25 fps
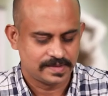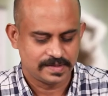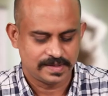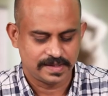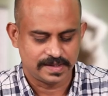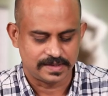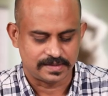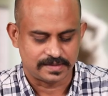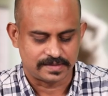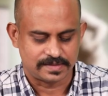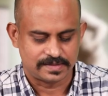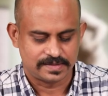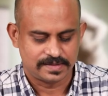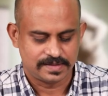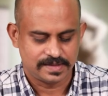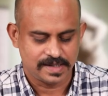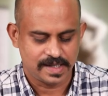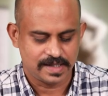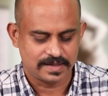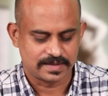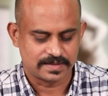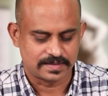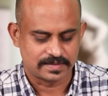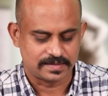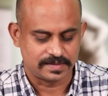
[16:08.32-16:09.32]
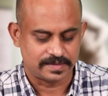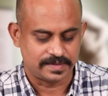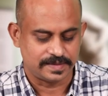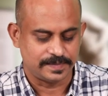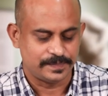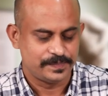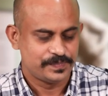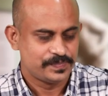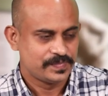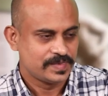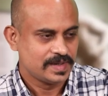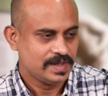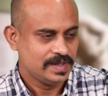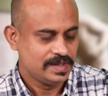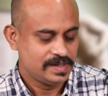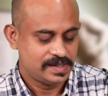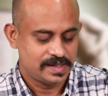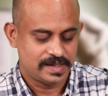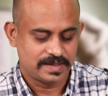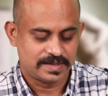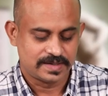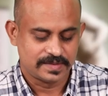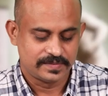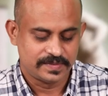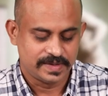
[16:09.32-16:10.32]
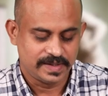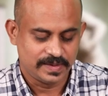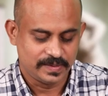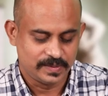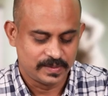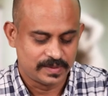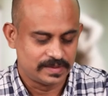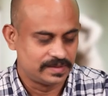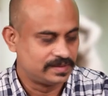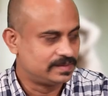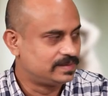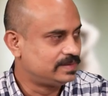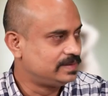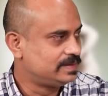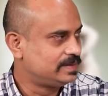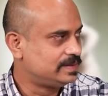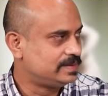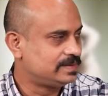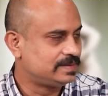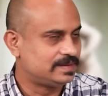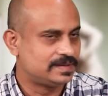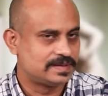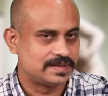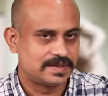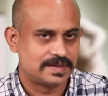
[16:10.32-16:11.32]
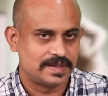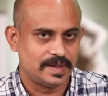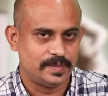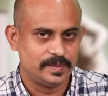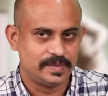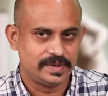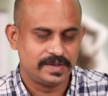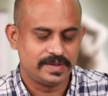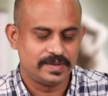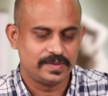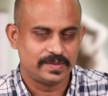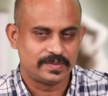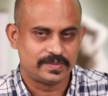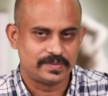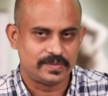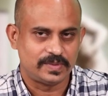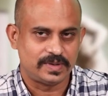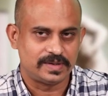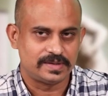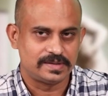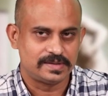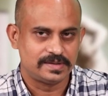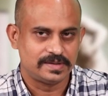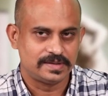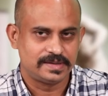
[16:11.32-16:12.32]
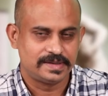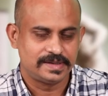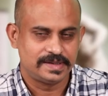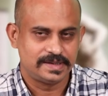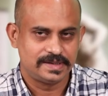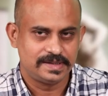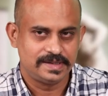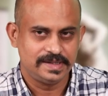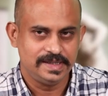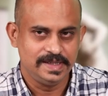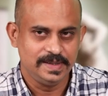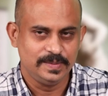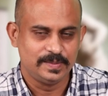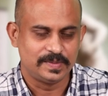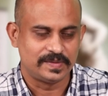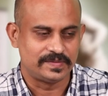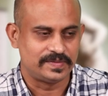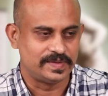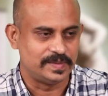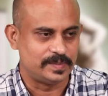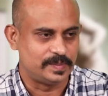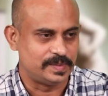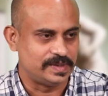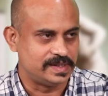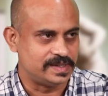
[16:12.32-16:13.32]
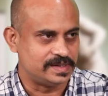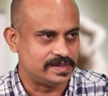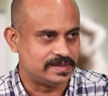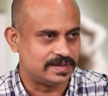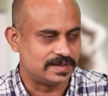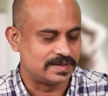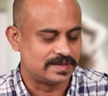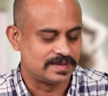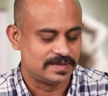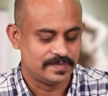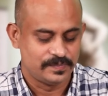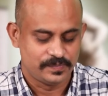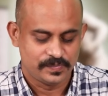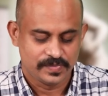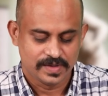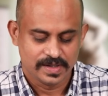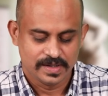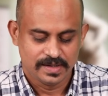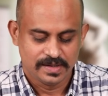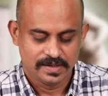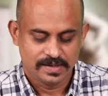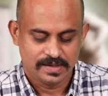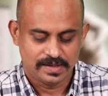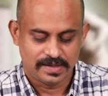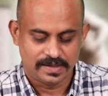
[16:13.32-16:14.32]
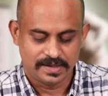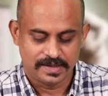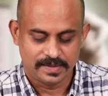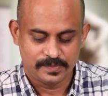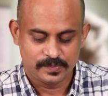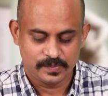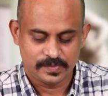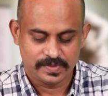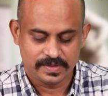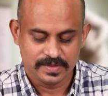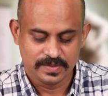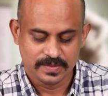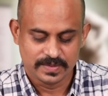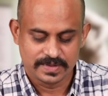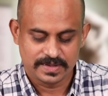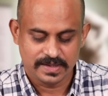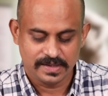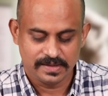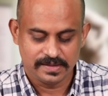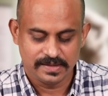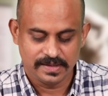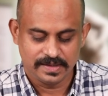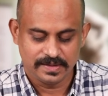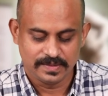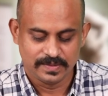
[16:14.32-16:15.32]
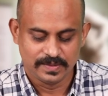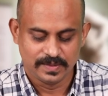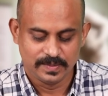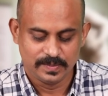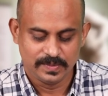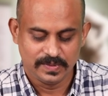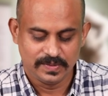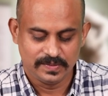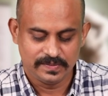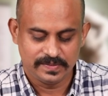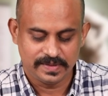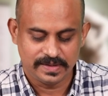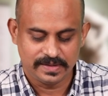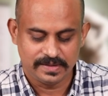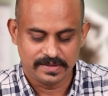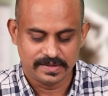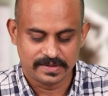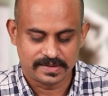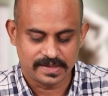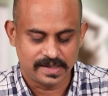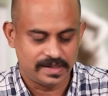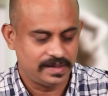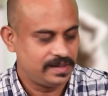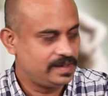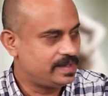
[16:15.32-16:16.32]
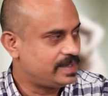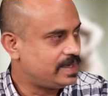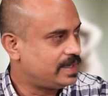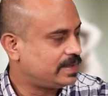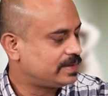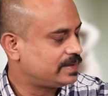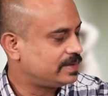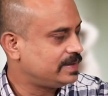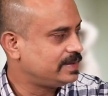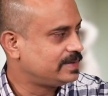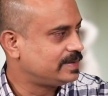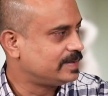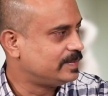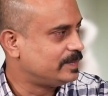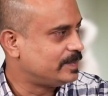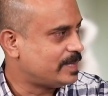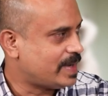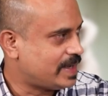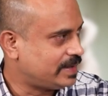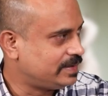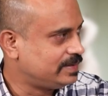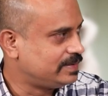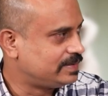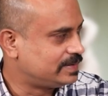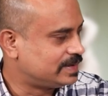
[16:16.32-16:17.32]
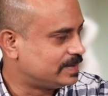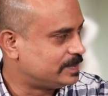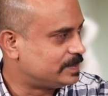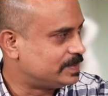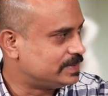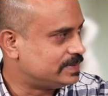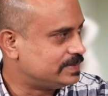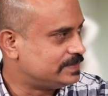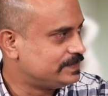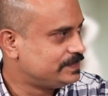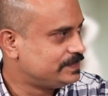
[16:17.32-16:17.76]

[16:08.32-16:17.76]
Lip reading: Right. Thanks, Sweetie. That's a very good summary of what the theme of the play is. And you said that Lomov and Natalia act like a married couple,